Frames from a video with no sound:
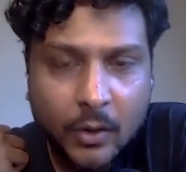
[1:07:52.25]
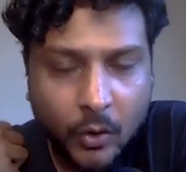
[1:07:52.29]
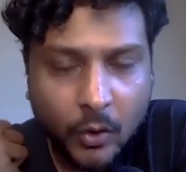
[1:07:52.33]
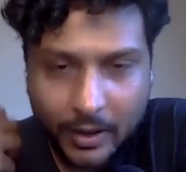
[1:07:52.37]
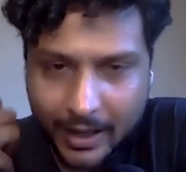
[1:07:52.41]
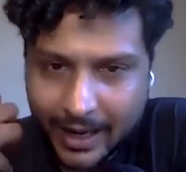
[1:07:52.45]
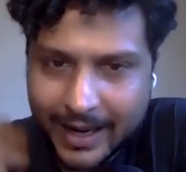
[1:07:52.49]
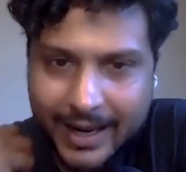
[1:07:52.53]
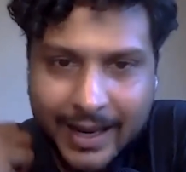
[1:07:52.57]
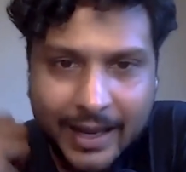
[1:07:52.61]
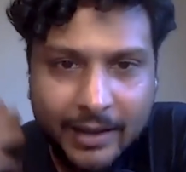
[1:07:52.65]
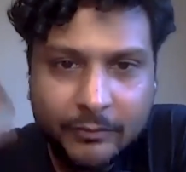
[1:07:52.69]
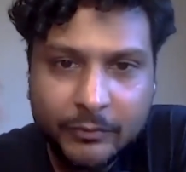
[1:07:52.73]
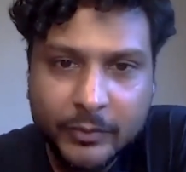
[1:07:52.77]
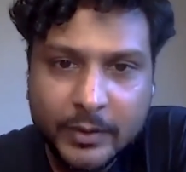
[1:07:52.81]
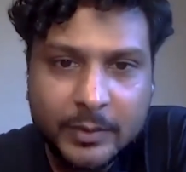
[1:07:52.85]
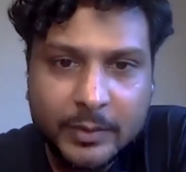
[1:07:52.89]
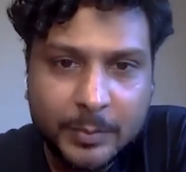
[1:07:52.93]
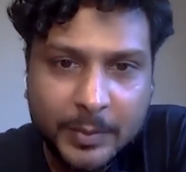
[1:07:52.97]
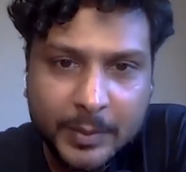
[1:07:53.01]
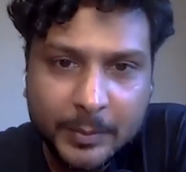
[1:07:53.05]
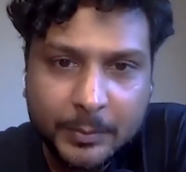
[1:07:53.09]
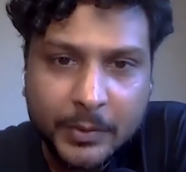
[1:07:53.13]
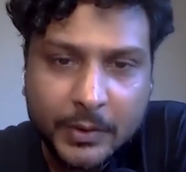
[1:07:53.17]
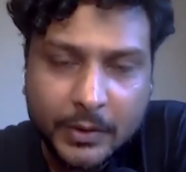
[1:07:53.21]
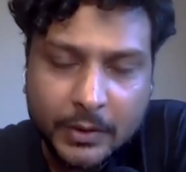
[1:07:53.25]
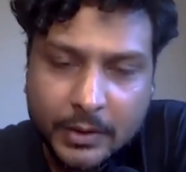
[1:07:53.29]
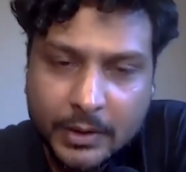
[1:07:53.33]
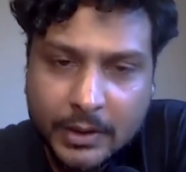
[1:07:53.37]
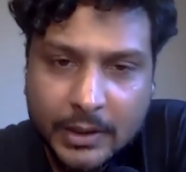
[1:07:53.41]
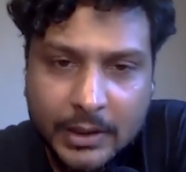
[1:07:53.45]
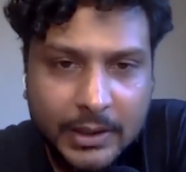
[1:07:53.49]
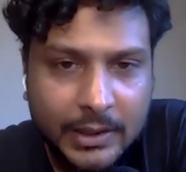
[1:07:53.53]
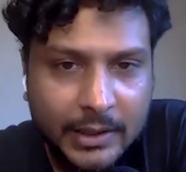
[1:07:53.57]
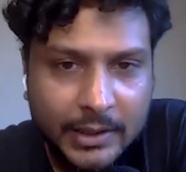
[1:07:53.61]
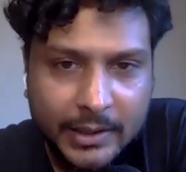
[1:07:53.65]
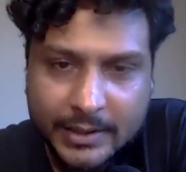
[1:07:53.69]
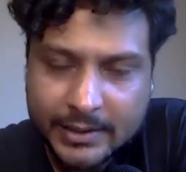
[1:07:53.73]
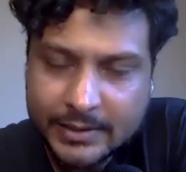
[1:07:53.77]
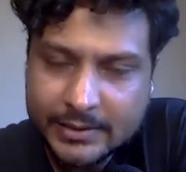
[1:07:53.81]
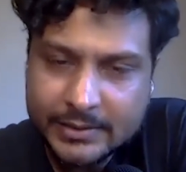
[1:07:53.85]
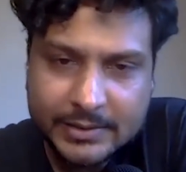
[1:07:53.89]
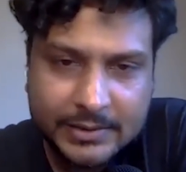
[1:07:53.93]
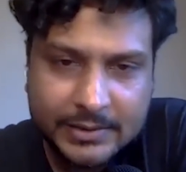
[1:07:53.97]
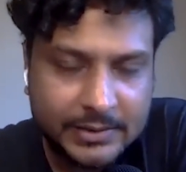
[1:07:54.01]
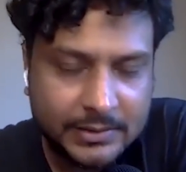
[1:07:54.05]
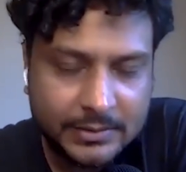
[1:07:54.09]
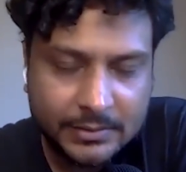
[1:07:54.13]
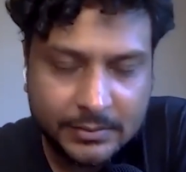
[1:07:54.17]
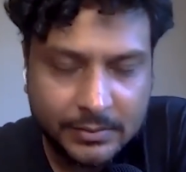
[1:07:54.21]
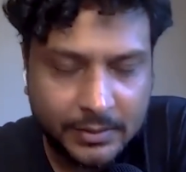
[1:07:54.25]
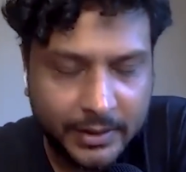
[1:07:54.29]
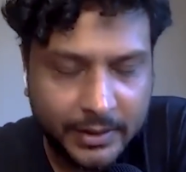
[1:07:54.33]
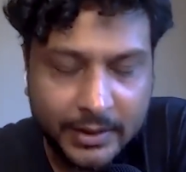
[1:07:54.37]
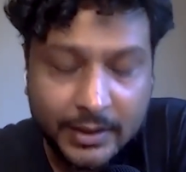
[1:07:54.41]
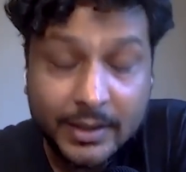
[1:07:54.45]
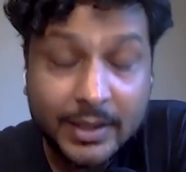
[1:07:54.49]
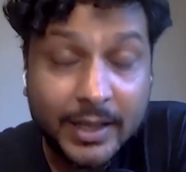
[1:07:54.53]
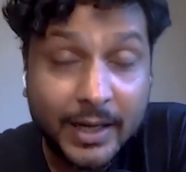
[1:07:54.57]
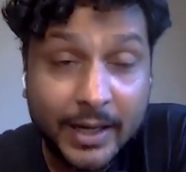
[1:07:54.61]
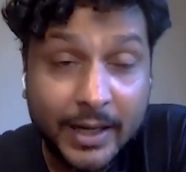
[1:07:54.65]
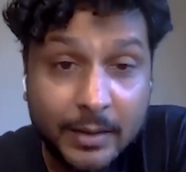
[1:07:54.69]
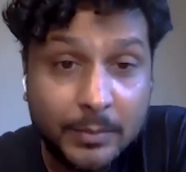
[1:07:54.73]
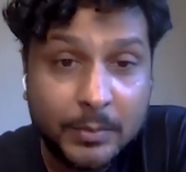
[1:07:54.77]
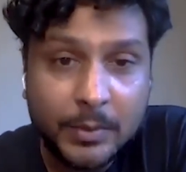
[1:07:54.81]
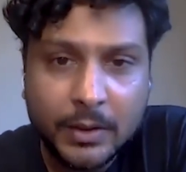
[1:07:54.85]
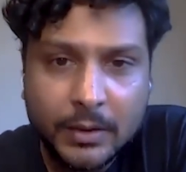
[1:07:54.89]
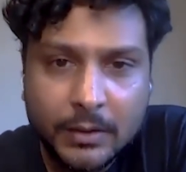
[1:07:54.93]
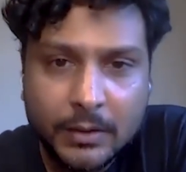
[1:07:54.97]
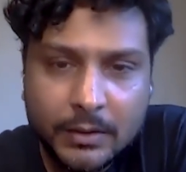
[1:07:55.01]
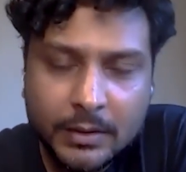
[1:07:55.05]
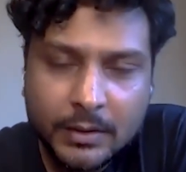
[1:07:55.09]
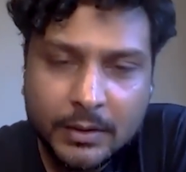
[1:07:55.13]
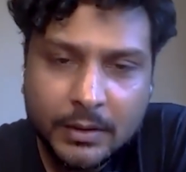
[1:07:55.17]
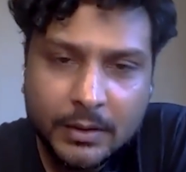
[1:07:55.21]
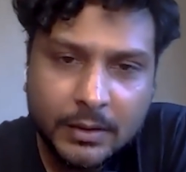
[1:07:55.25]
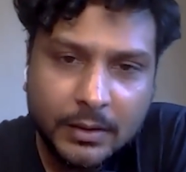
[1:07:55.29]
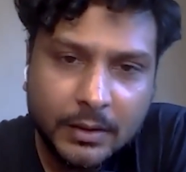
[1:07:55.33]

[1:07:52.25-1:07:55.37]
or I have with people, it's incredible.